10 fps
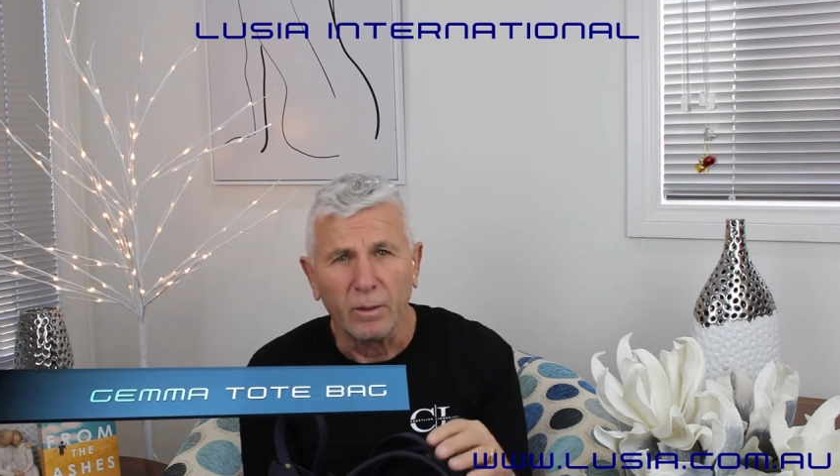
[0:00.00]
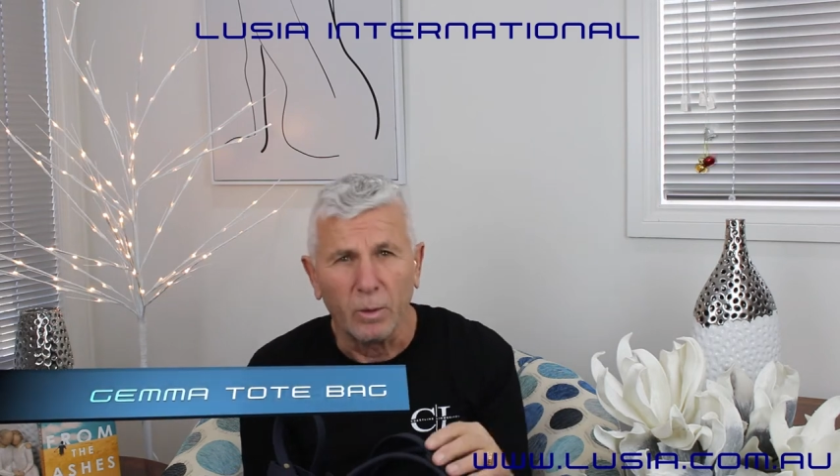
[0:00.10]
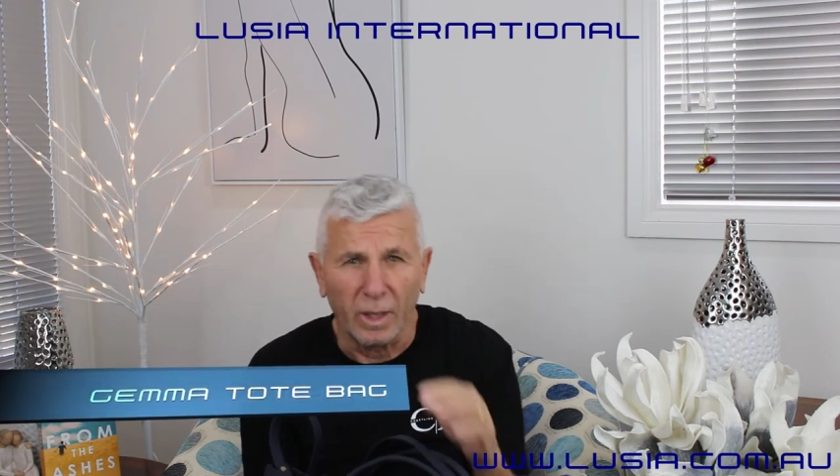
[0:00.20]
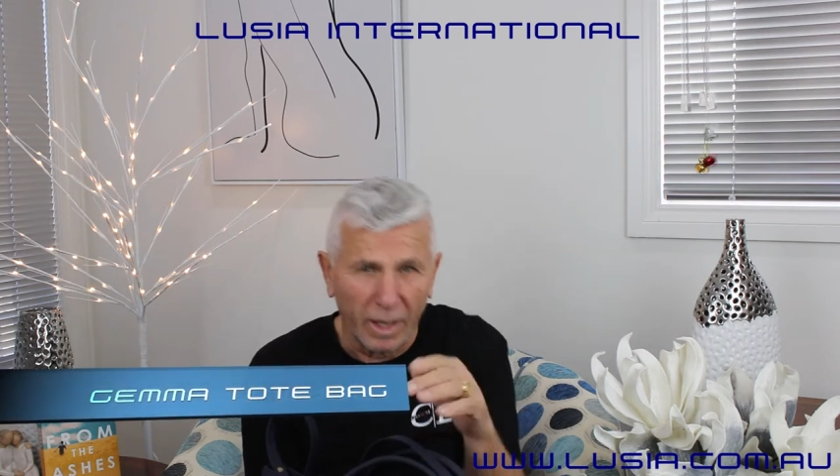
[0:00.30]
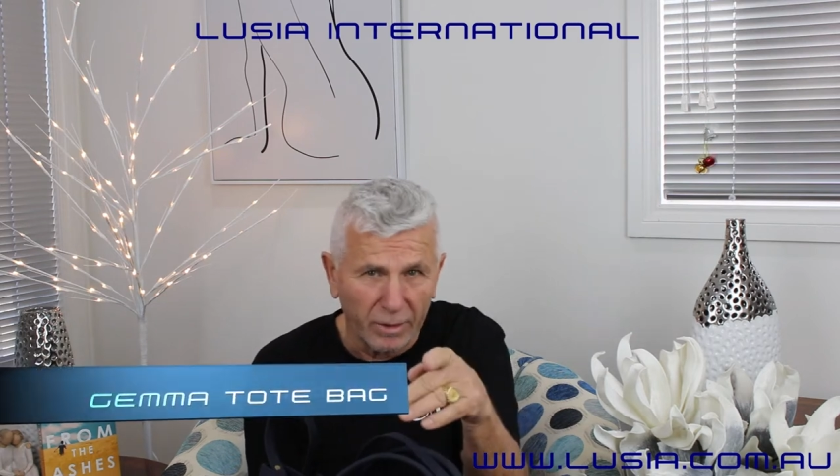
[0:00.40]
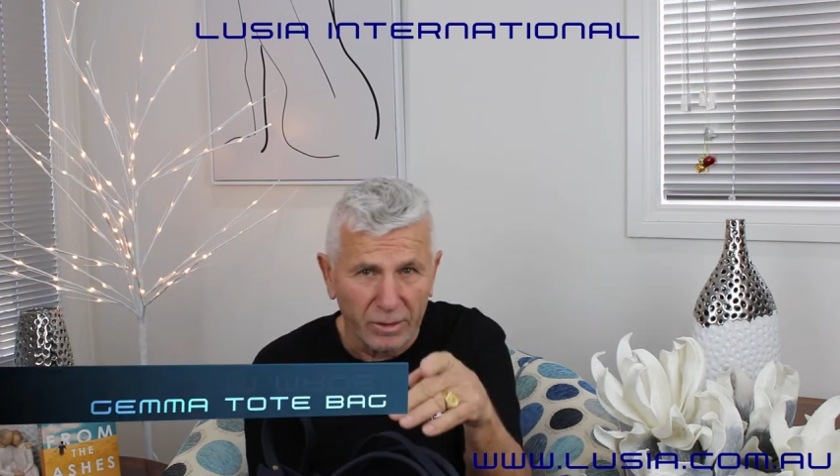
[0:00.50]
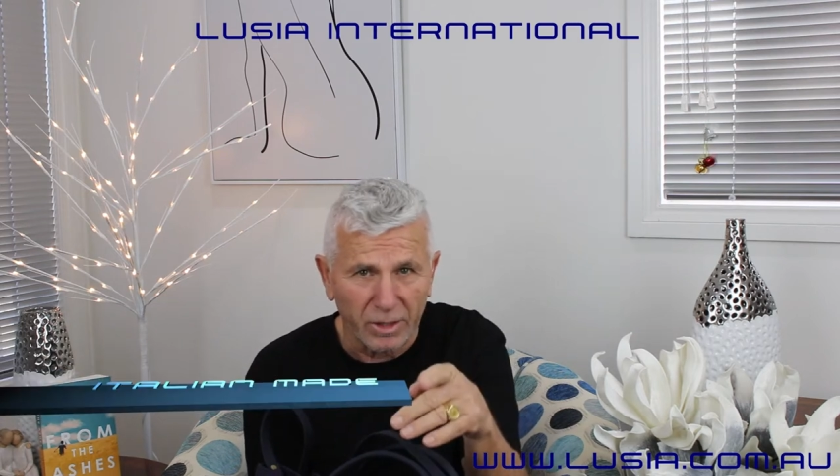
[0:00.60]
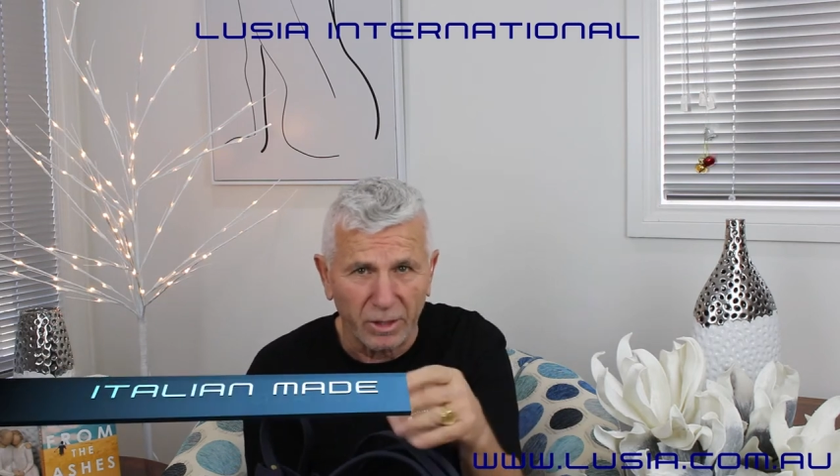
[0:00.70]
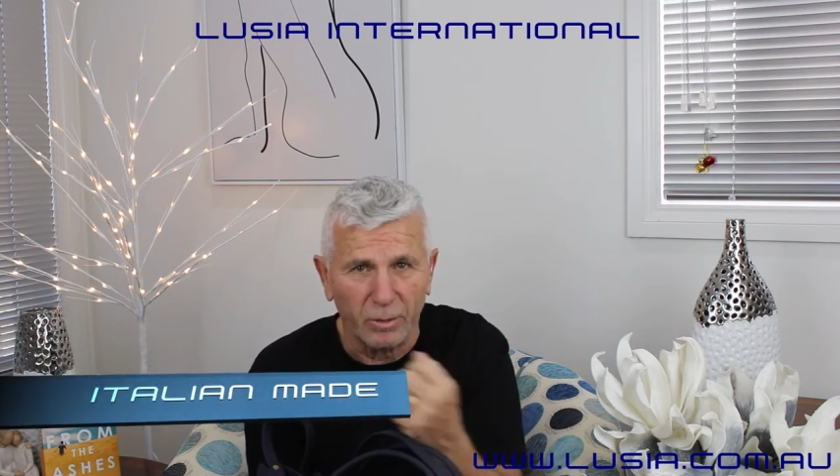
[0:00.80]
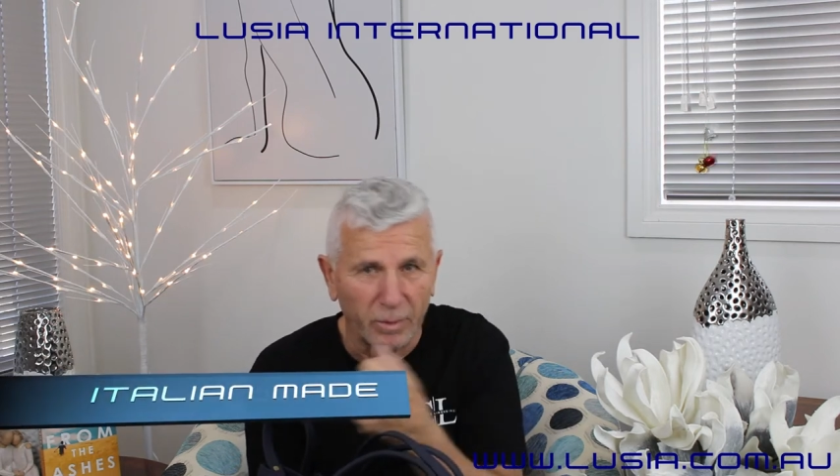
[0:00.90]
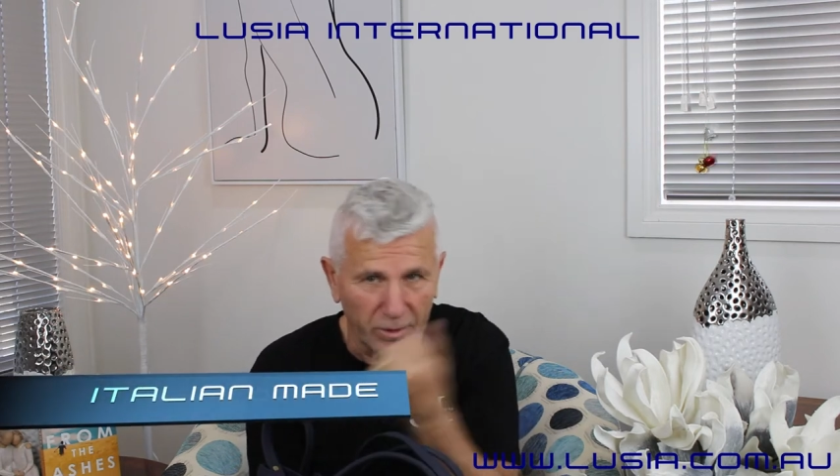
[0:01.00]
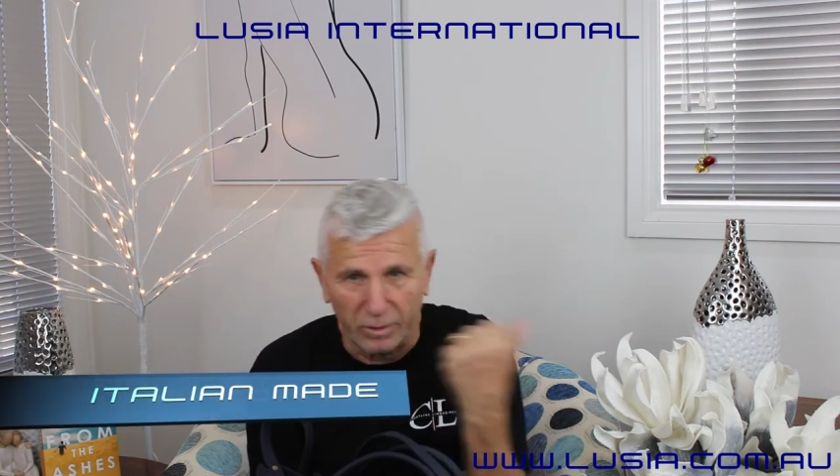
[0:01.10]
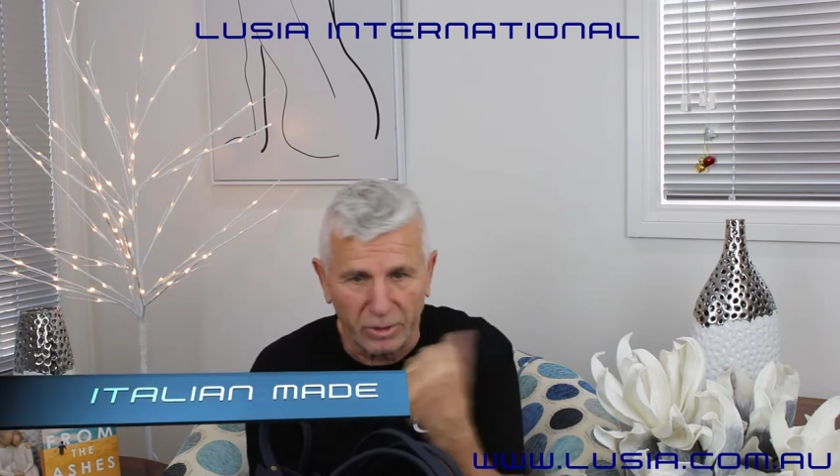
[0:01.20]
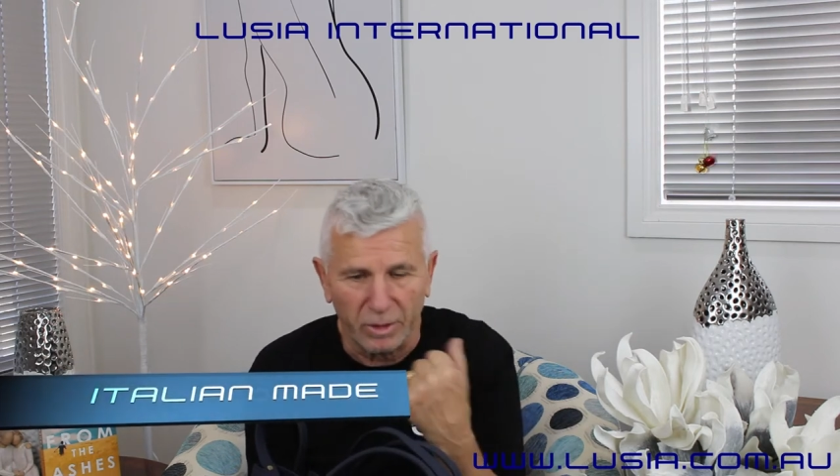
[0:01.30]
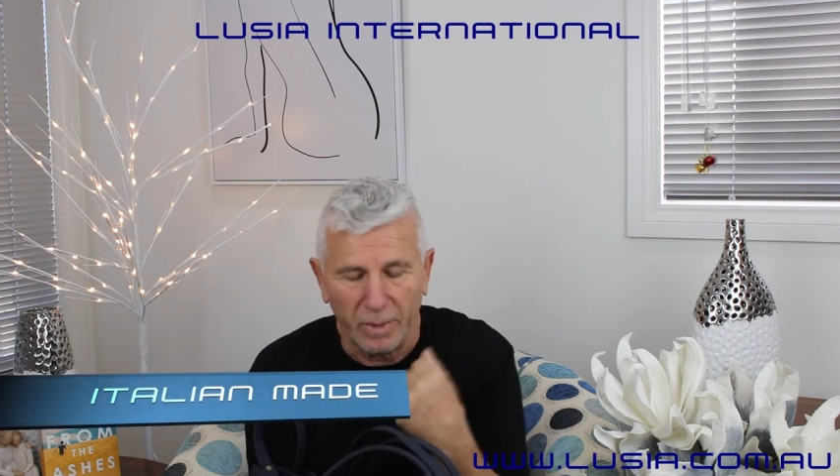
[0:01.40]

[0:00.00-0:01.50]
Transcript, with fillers: Well, oh, I don't see you, but you see